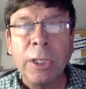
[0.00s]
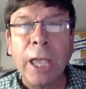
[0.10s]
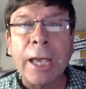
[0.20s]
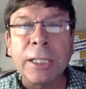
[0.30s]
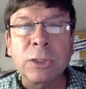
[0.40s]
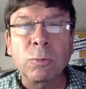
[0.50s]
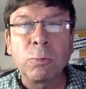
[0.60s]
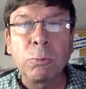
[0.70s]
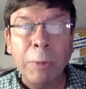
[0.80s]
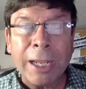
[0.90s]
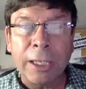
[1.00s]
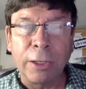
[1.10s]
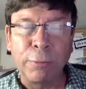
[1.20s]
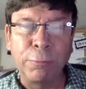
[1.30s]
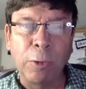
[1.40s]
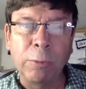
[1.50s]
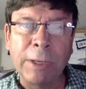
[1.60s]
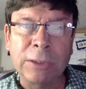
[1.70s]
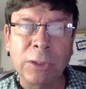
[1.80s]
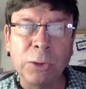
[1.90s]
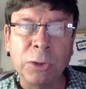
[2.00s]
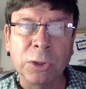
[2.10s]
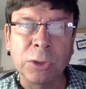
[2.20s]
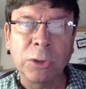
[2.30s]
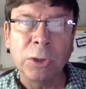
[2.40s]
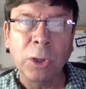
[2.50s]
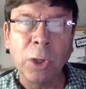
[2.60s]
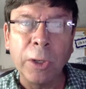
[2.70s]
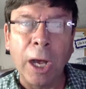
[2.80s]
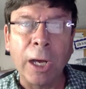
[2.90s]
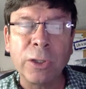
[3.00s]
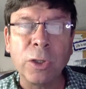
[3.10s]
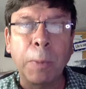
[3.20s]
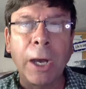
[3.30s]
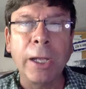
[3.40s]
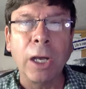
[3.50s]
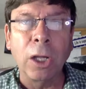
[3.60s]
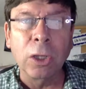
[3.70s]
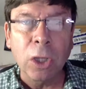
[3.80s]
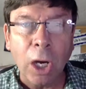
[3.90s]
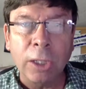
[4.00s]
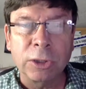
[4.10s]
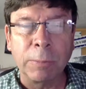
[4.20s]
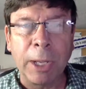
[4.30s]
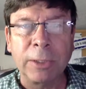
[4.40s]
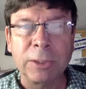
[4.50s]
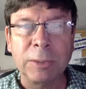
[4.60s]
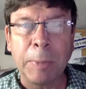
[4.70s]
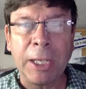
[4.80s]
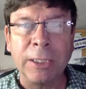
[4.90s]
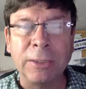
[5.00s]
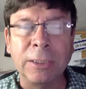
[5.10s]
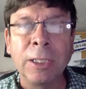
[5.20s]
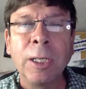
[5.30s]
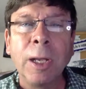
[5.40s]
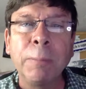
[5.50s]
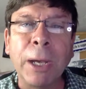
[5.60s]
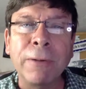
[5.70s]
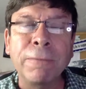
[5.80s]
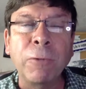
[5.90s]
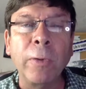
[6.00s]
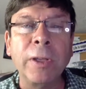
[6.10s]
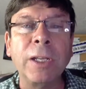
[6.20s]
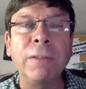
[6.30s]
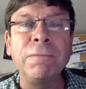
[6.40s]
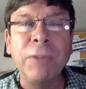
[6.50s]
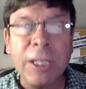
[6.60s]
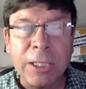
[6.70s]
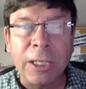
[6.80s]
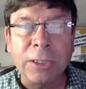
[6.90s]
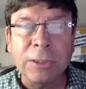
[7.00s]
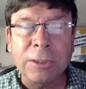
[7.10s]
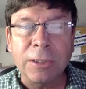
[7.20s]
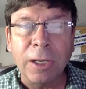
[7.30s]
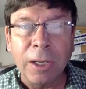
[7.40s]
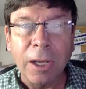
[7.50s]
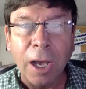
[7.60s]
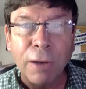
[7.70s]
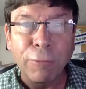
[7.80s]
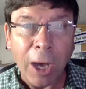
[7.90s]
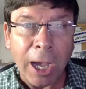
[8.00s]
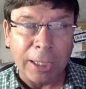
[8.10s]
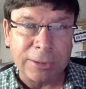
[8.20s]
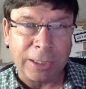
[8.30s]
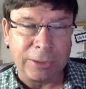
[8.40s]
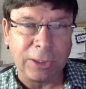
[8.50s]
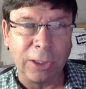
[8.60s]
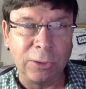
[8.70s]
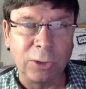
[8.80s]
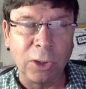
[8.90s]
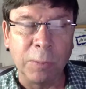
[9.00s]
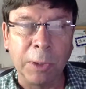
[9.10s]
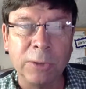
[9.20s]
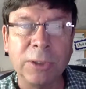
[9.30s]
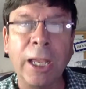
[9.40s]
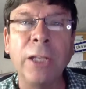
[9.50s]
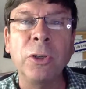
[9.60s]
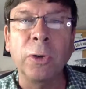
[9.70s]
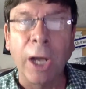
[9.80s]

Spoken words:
at its regular full resolution, could occupy a large amount of space. But for the convenience of us as consumers and your